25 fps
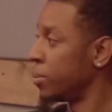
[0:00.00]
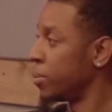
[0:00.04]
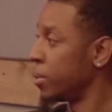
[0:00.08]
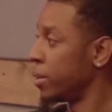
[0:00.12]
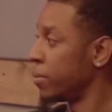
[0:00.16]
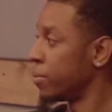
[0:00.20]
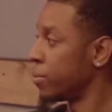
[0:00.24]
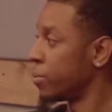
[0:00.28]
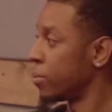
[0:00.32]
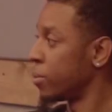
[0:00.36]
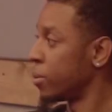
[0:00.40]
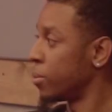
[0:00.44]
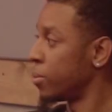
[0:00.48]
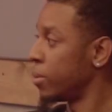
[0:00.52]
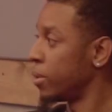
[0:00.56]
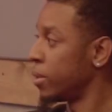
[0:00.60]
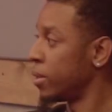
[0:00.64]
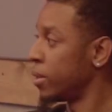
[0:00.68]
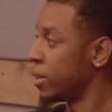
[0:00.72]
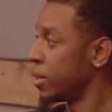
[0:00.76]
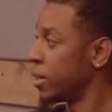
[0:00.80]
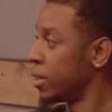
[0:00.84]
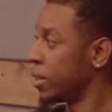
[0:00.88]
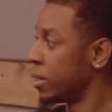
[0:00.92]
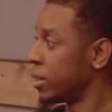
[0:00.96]
breathing
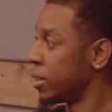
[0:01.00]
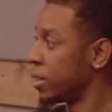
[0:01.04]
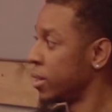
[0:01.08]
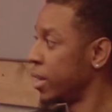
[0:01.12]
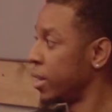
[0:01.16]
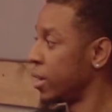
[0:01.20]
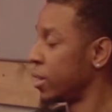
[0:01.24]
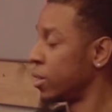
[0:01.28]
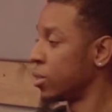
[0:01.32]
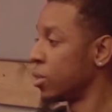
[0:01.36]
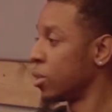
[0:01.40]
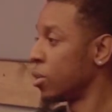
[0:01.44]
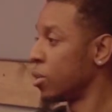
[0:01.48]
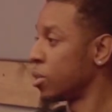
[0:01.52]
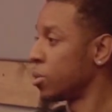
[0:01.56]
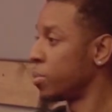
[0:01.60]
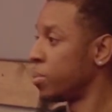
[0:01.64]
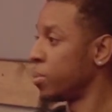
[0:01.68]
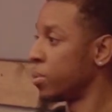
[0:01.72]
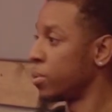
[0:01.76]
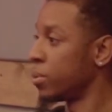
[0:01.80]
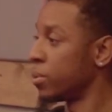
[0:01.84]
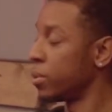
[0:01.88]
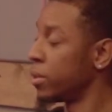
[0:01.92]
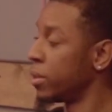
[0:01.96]
properly. Let's take her to the
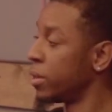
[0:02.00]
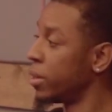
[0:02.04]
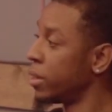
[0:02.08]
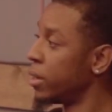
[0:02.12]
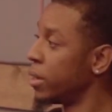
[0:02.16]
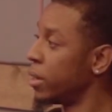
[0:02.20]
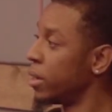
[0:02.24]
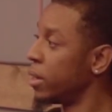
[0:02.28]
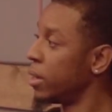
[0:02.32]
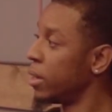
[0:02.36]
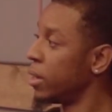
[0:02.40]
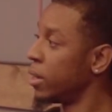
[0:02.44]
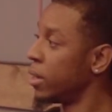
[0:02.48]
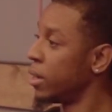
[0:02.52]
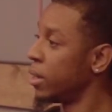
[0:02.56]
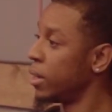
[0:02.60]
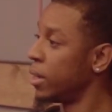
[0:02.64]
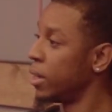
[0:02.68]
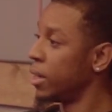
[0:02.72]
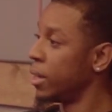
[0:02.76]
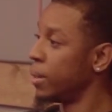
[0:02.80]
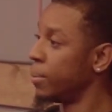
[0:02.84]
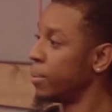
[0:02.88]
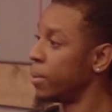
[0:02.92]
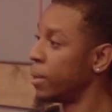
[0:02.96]
hospital. And
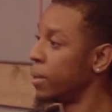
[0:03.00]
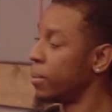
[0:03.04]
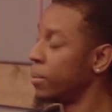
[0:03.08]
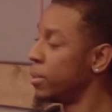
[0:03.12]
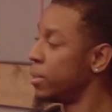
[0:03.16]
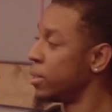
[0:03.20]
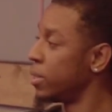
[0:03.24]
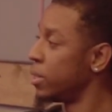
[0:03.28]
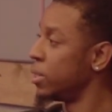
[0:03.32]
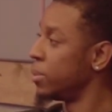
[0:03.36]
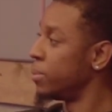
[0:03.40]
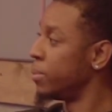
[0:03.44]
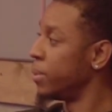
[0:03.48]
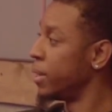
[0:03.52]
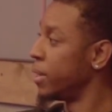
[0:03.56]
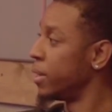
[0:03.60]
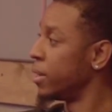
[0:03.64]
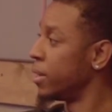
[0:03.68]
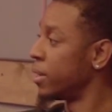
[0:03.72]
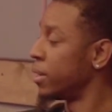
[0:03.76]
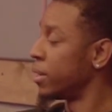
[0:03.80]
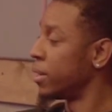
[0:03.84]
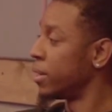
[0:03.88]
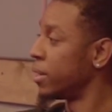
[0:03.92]
then my missus made her